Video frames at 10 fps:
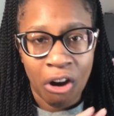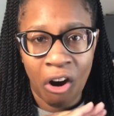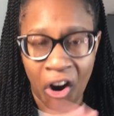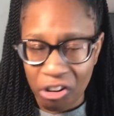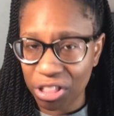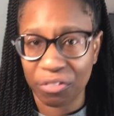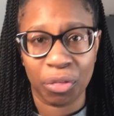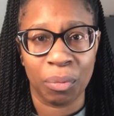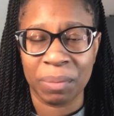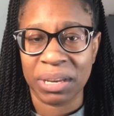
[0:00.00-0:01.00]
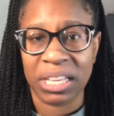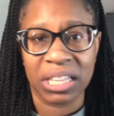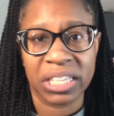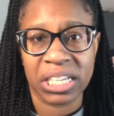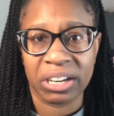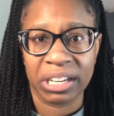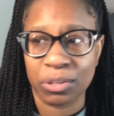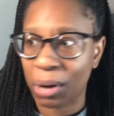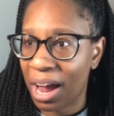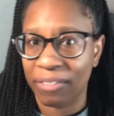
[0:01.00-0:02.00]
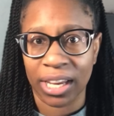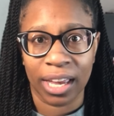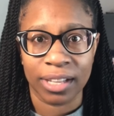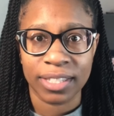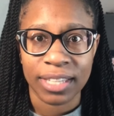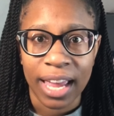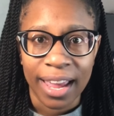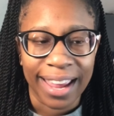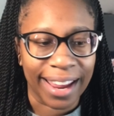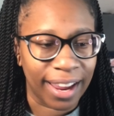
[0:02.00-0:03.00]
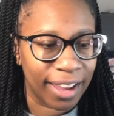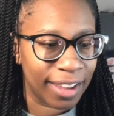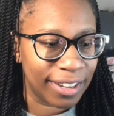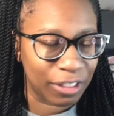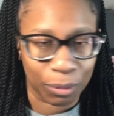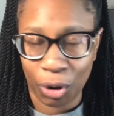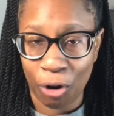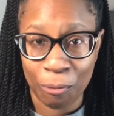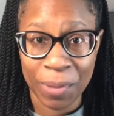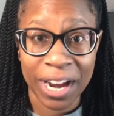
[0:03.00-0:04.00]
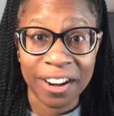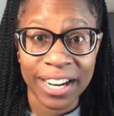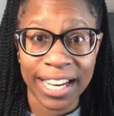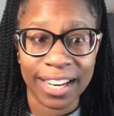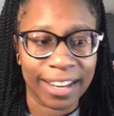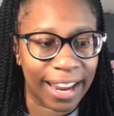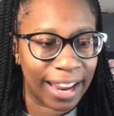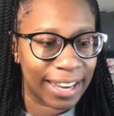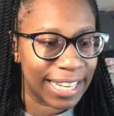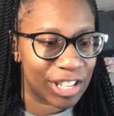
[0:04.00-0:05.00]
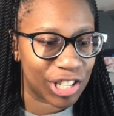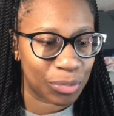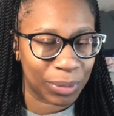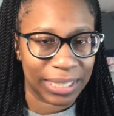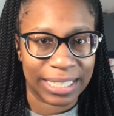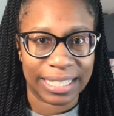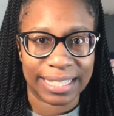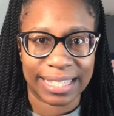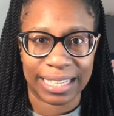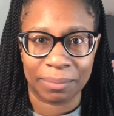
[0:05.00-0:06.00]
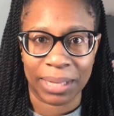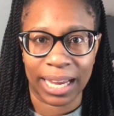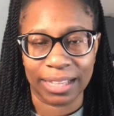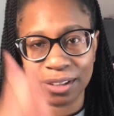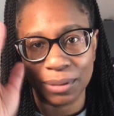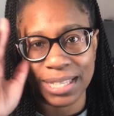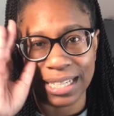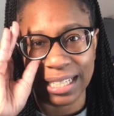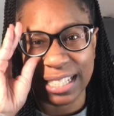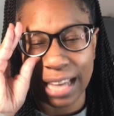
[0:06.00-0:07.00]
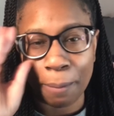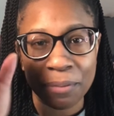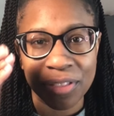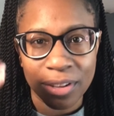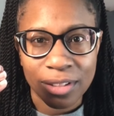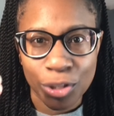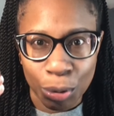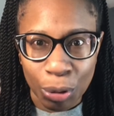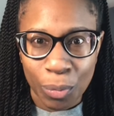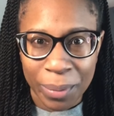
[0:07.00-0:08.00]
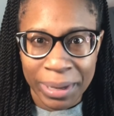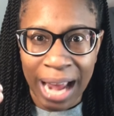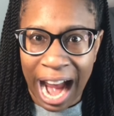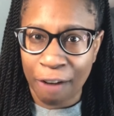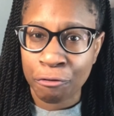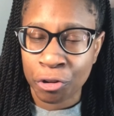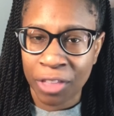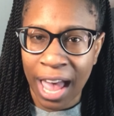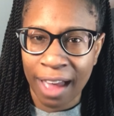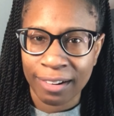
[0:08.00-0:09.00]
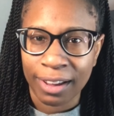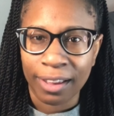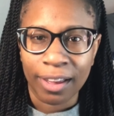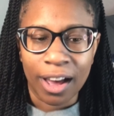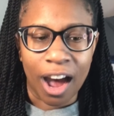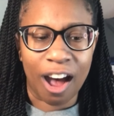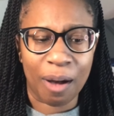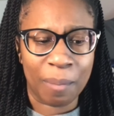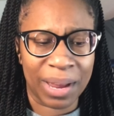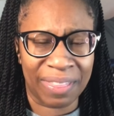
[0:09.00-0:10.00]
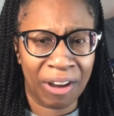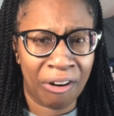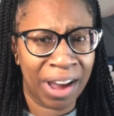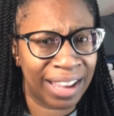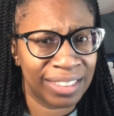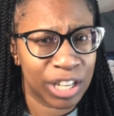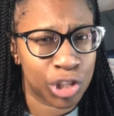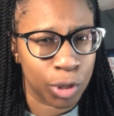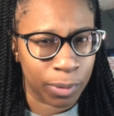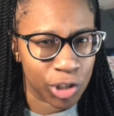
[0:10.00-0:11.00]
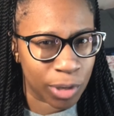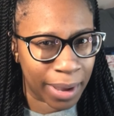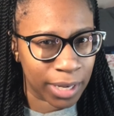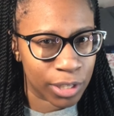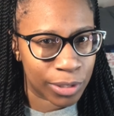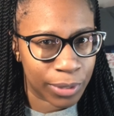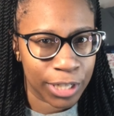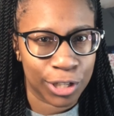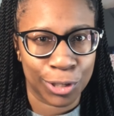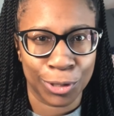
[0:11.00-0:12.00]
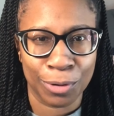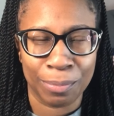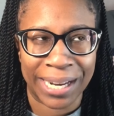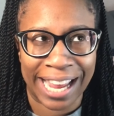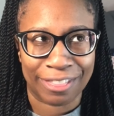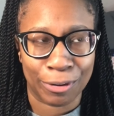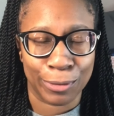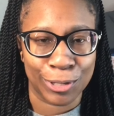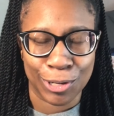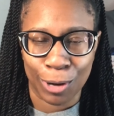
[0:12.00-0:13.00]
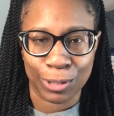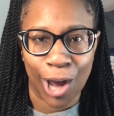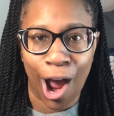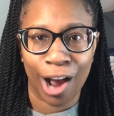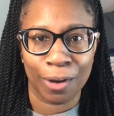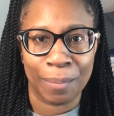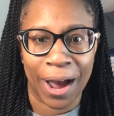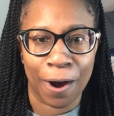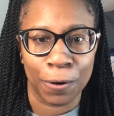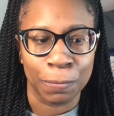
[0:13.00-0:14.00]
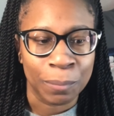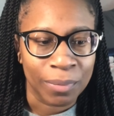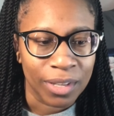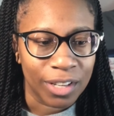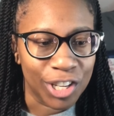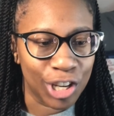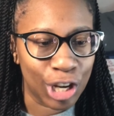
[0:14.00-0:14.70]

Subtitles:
all of the women in the series were having kids, and they were all married, and it just really didn't seem like there was any depth to the women after that. And they all had like super traumatic stories too, but yet there was no talk about, you